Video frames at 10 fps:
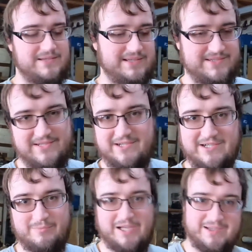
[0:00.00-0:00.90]
stick
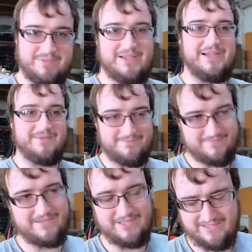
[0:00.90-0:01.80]
car, bias ply,
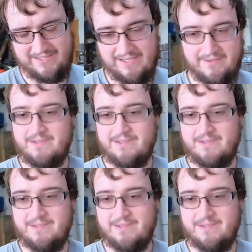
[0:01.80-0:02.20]
yeah.